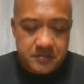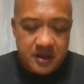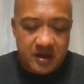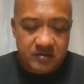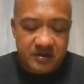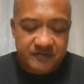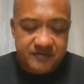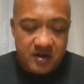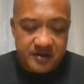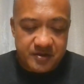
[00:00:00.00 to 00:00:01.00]
Al loved
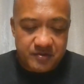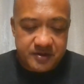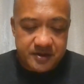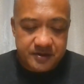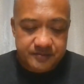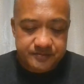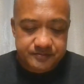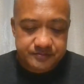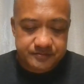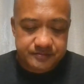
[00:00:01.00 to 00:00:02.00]
karaoke.
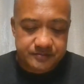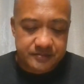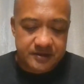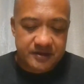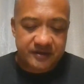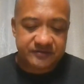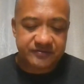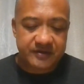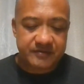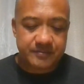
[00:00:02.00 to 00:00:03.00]
His
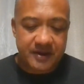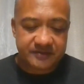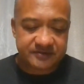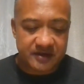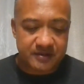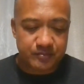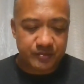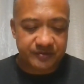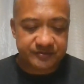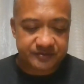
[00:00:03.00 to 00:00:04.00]
favorite pastime
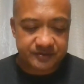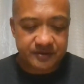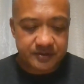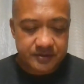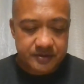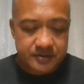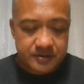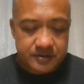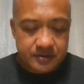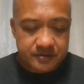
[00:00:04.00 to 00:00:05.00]
was
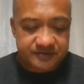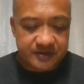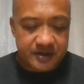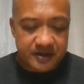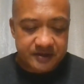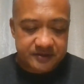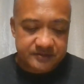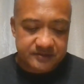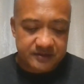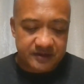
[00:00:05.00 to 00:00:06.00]
singing,
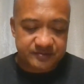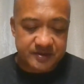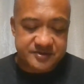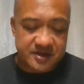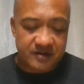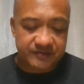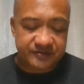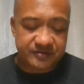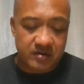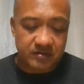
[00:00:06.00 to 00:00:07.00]
especially Elvis
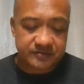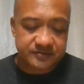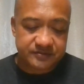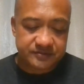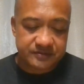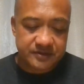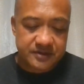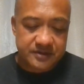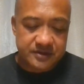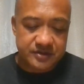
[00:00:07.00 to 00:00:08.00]
songs.
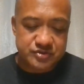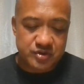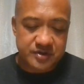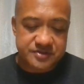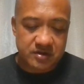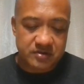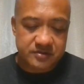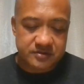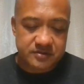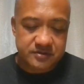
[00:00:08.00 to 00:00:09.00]
He enjoyed
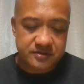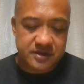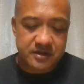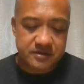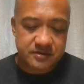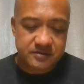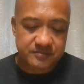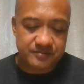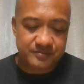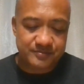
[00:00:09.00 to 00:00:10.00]
talking,
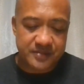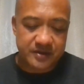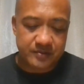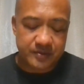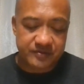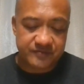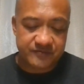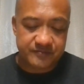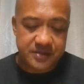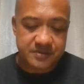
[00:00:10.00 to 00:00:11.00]
being with
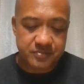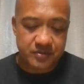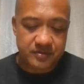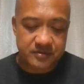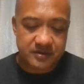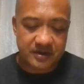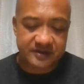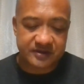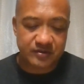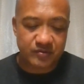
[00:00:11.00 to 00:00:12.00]
people,
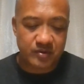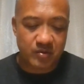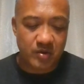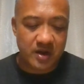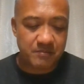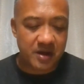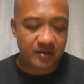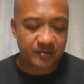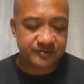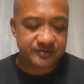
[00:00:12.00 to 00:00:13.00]
collecting old Hawaiian
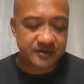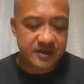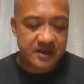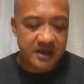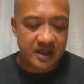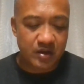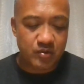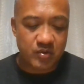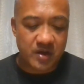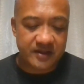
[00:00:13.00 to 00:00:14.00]
bottles and
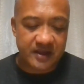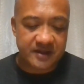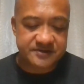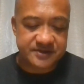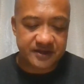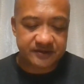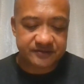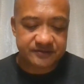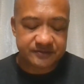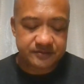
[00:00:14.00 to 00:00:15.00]
local
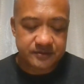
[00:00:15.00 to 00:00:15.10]
antiques.